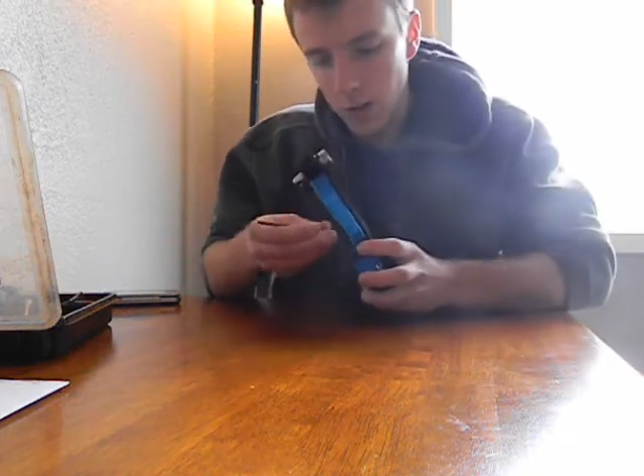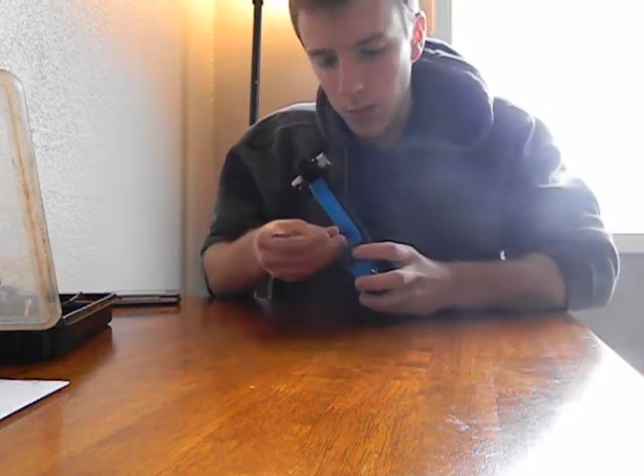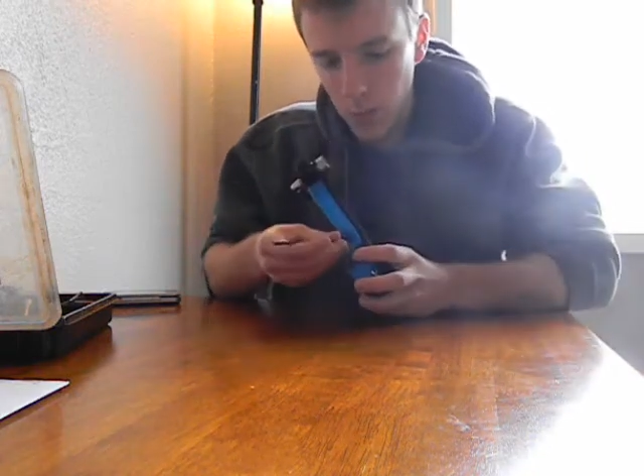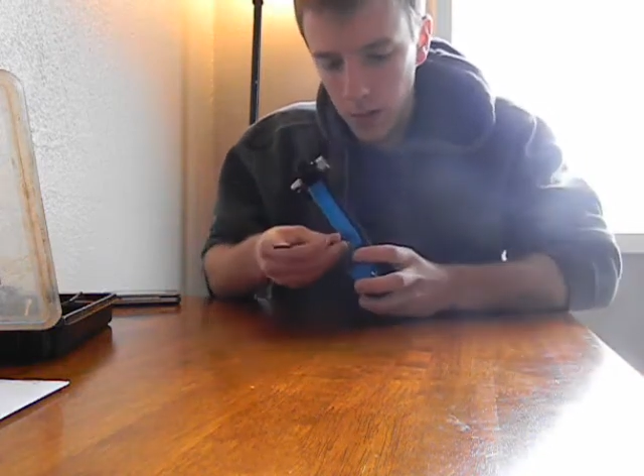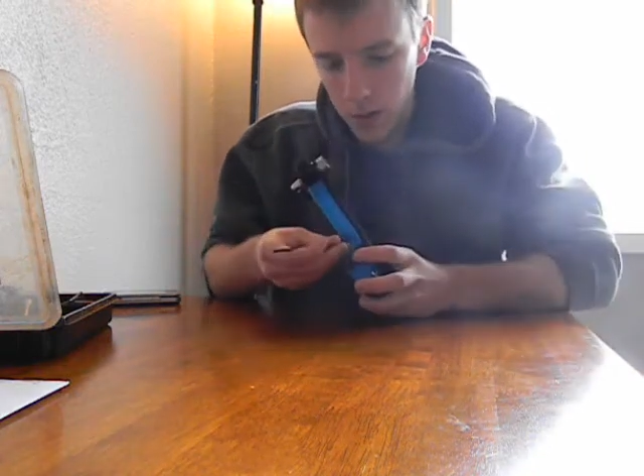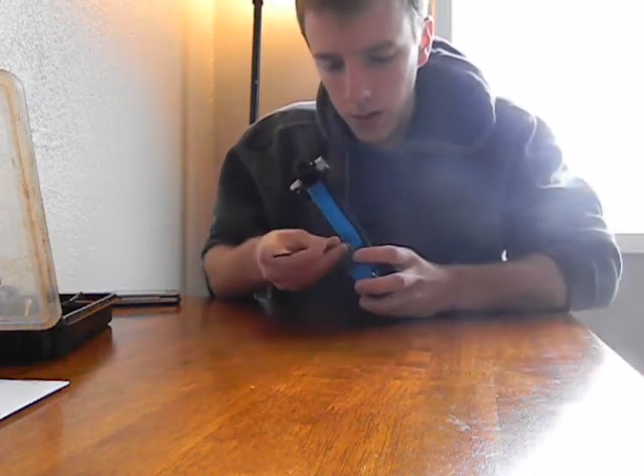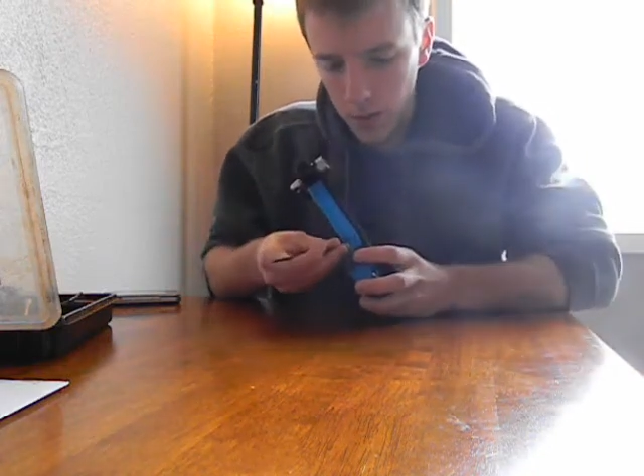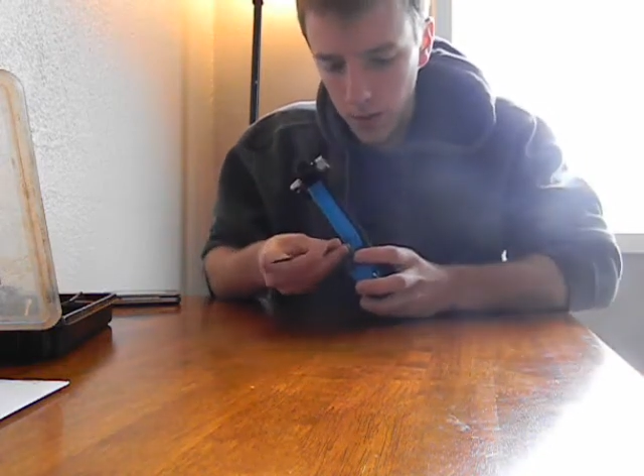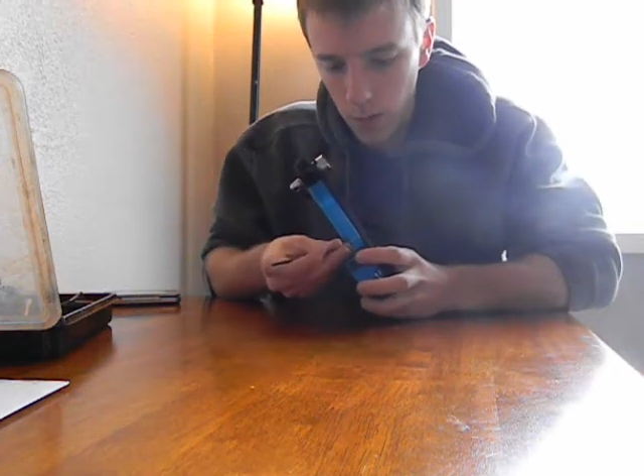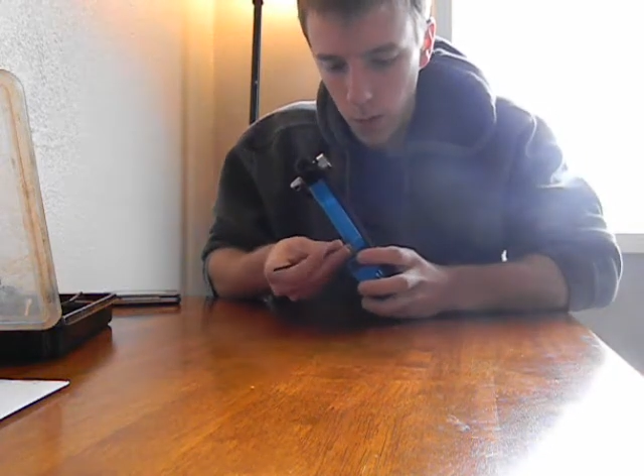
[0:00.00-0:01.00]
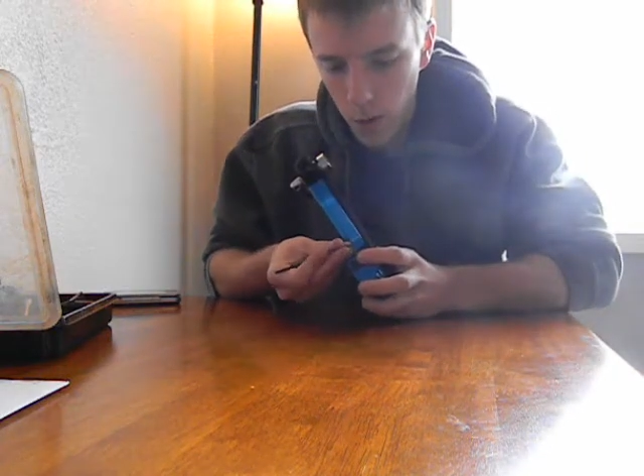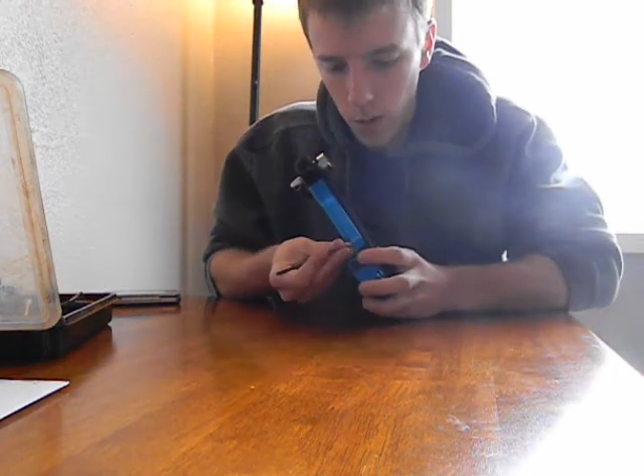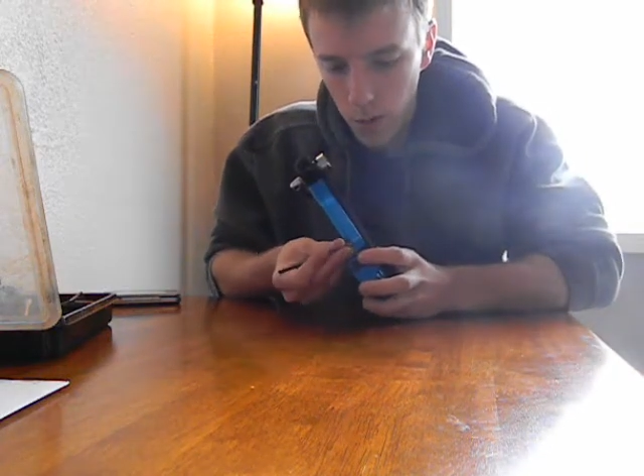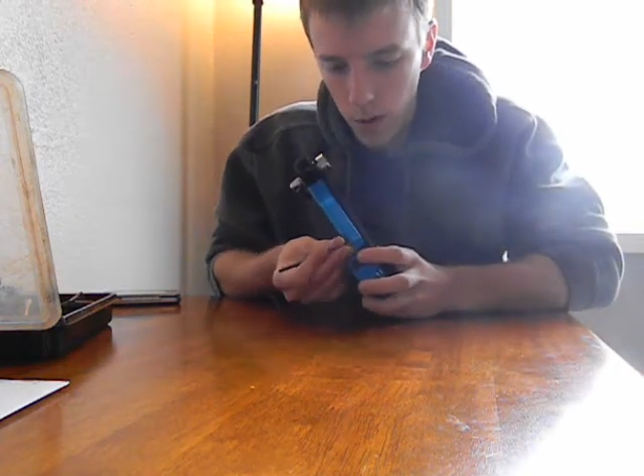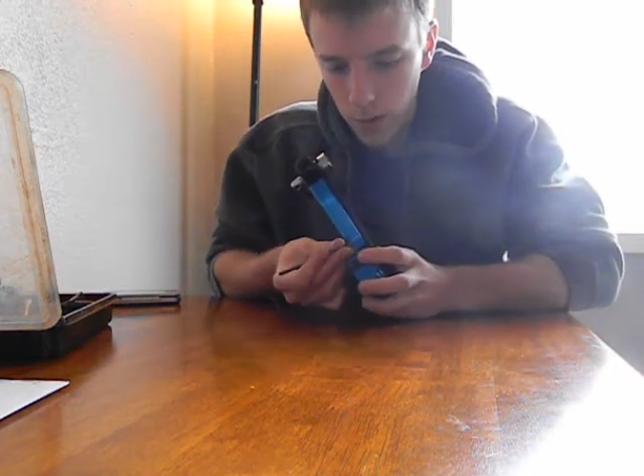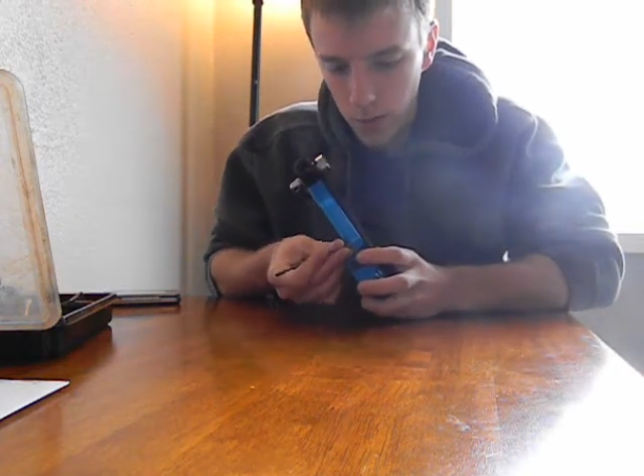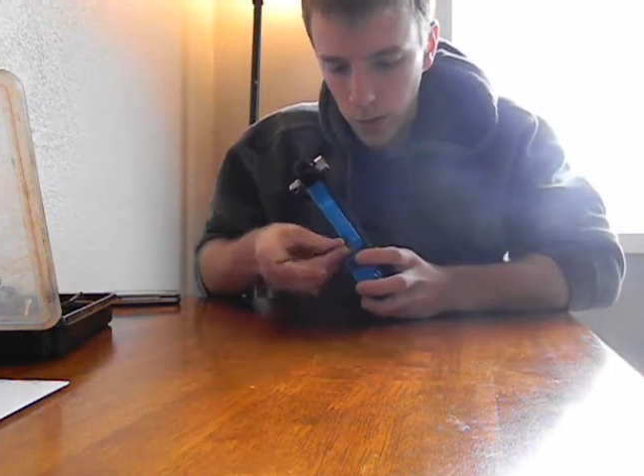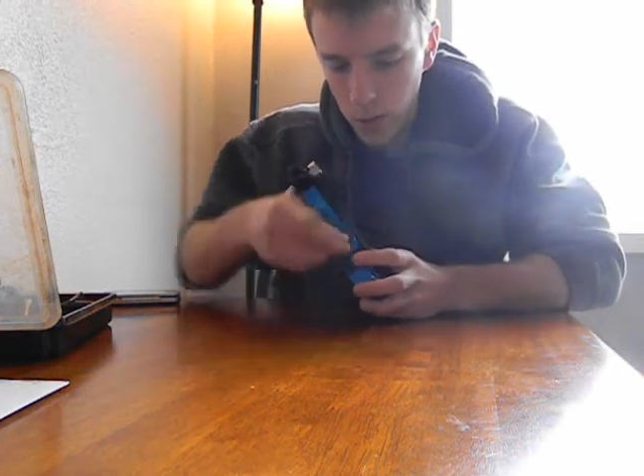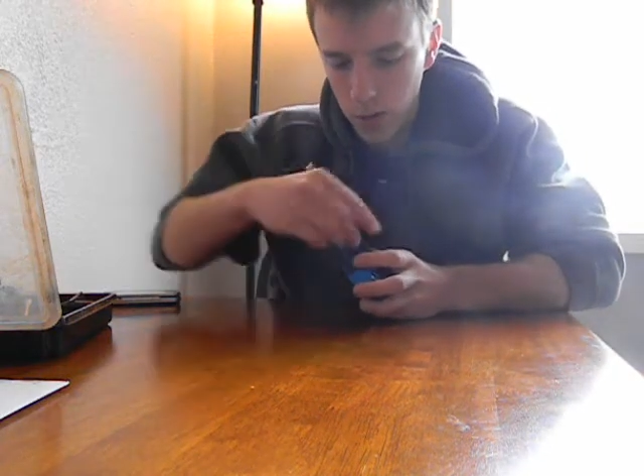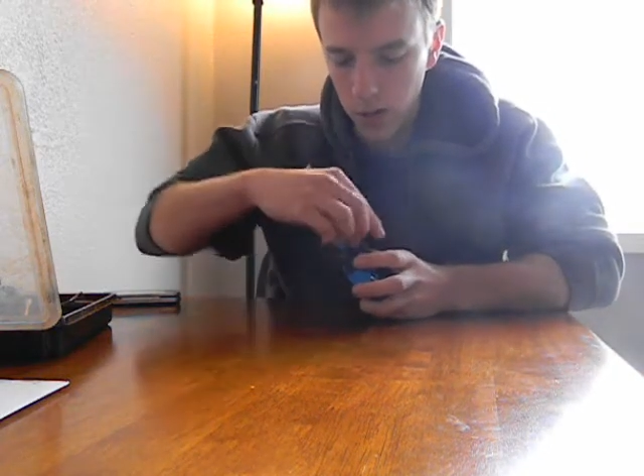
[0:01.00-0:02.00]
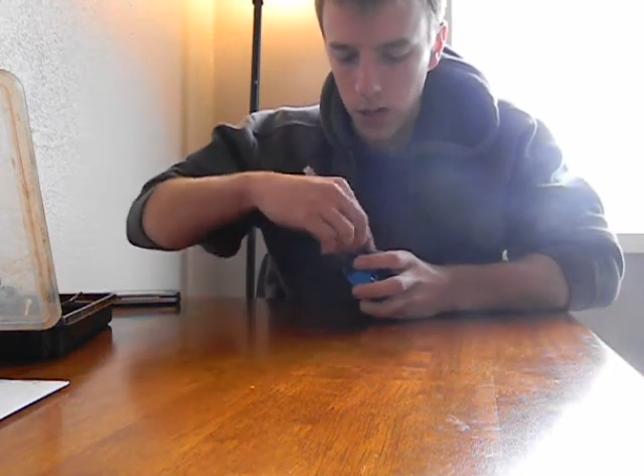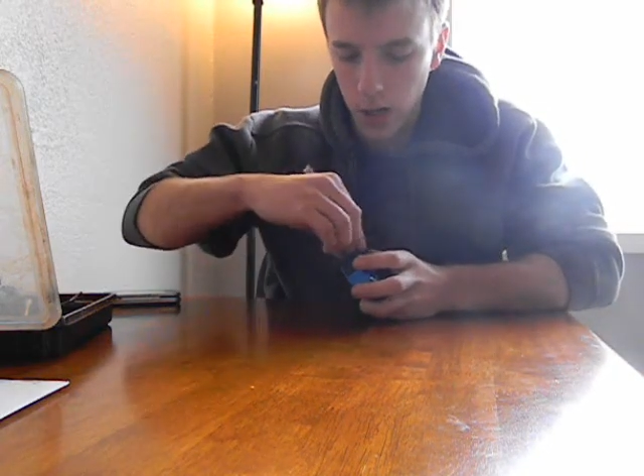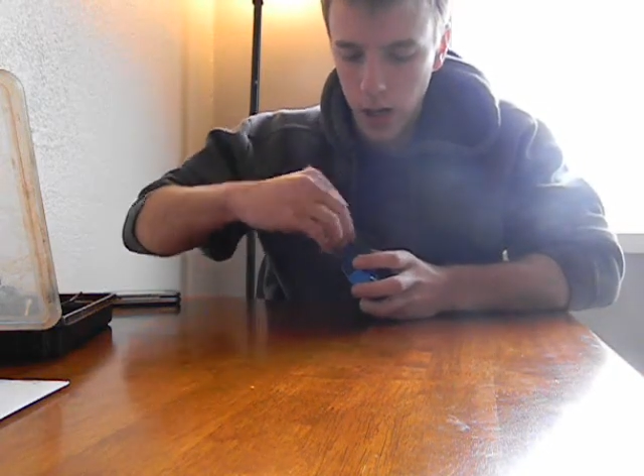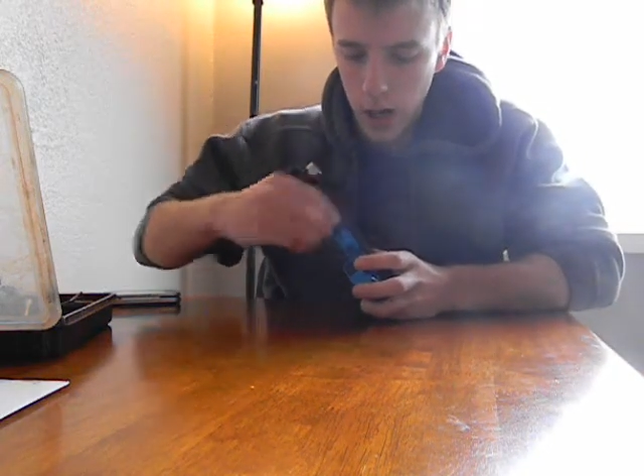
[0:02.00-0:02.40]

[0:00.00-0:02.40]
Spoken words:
cheap one from Walmart, of course.